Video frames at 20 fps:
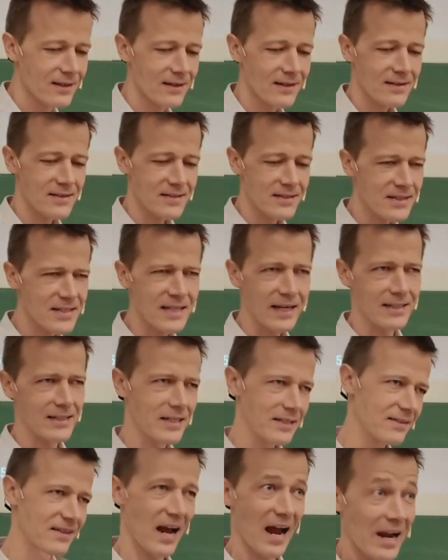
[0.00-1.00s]
Is this like the
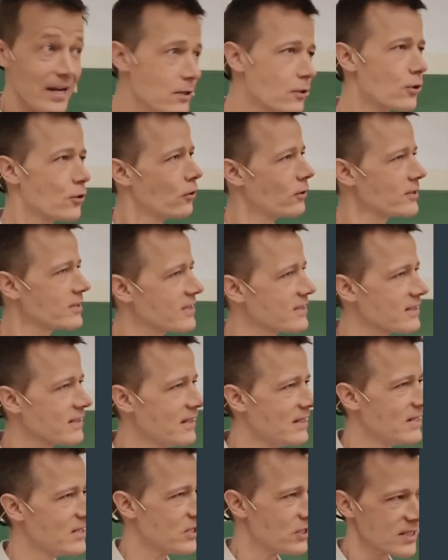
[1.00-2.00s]
entire course
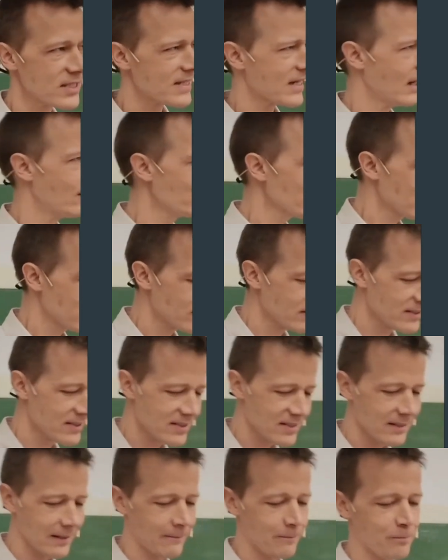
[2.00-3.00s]
just
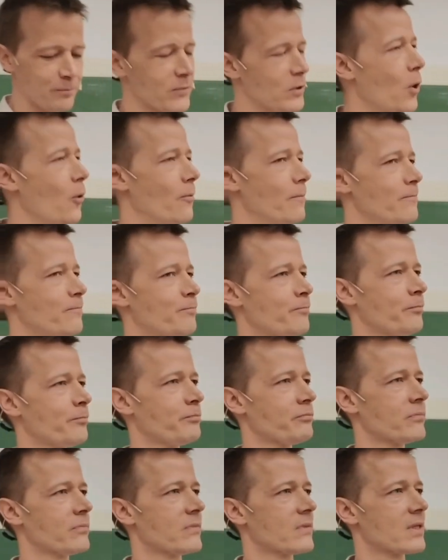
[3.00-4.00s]
Gaussians? No.
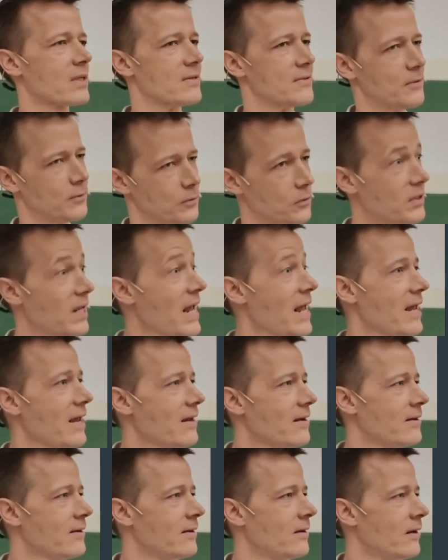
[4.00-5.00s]
So
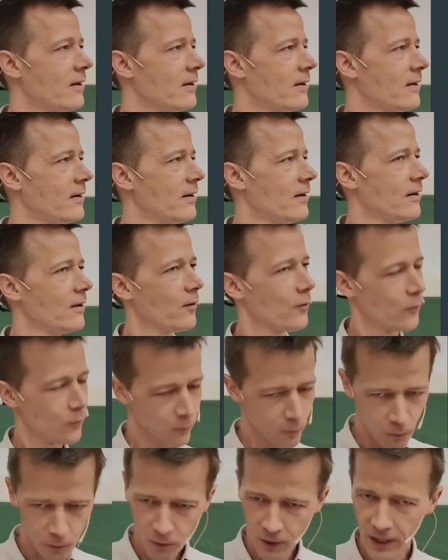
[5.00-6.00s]
today,
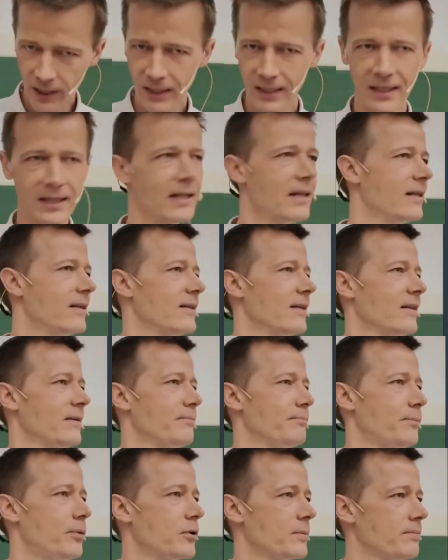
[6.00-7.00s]
we'll
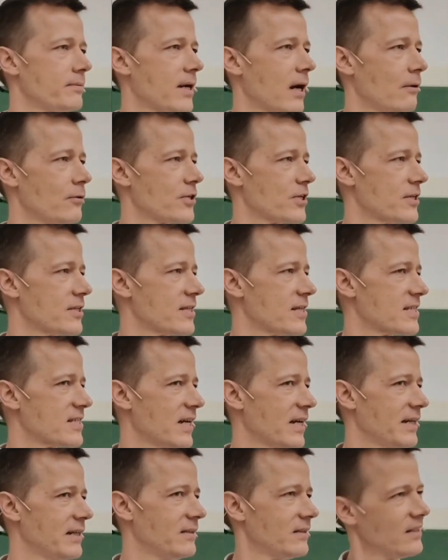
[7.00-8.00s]
put Gaussians
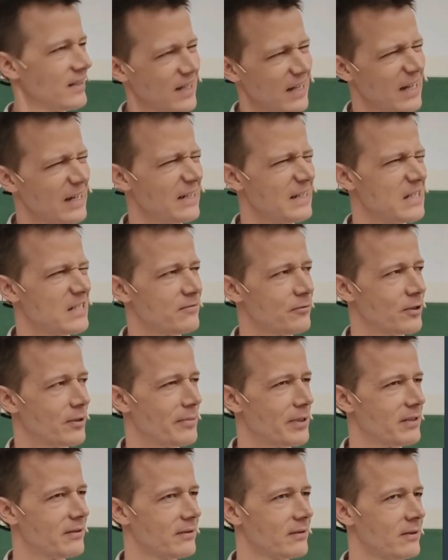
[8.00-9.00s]
aside at least for a
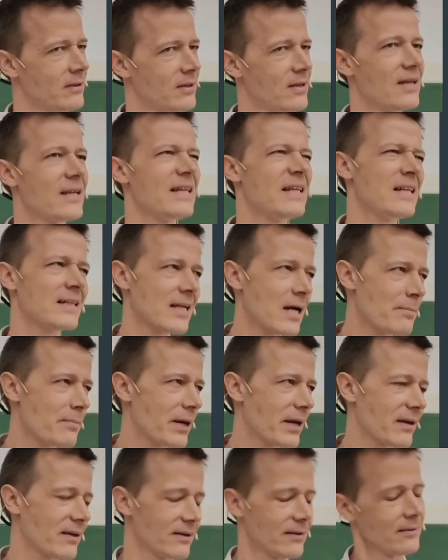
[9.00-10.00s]
bit. They'll come
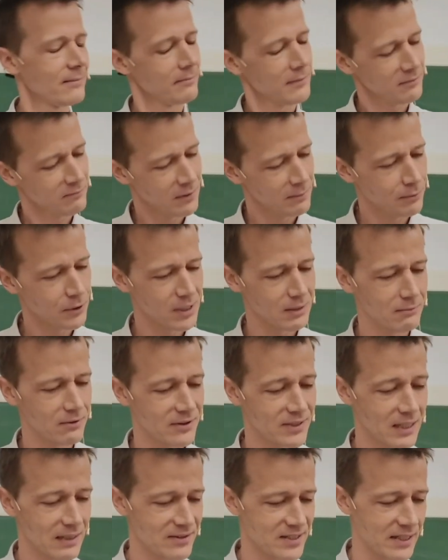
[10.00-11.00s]
back, but we'll put them
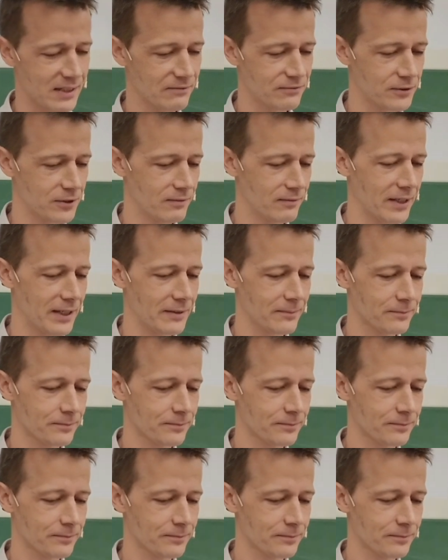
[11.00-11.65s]
aside for a while.